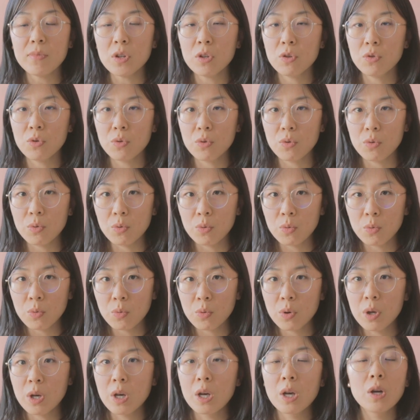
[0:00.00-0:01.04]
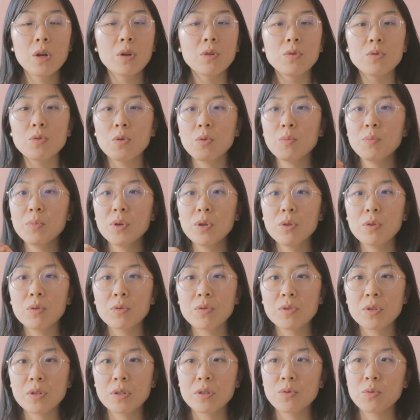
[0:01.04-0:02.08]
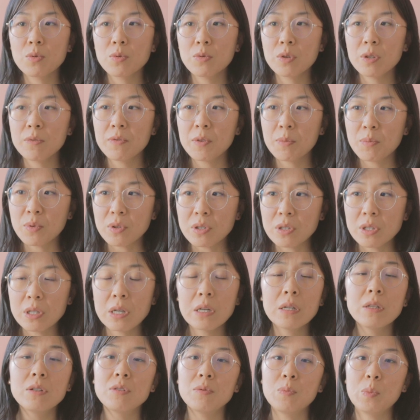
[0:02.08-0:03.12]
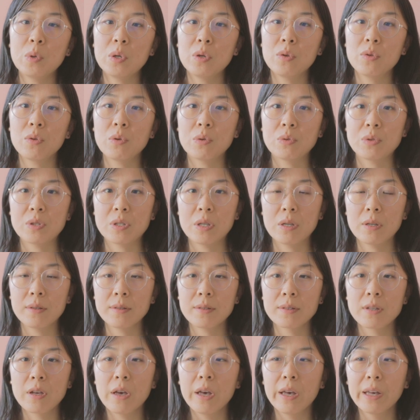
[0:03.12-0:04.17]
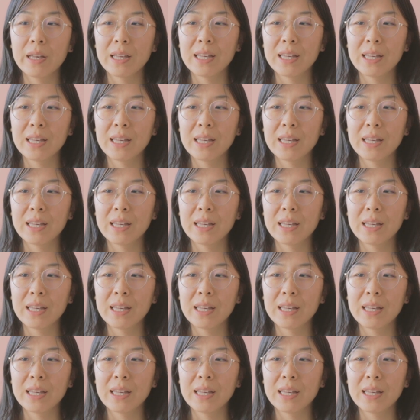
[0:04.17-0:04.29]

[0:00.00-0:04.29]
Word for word: So don't be those things. Don't even pretend to be those things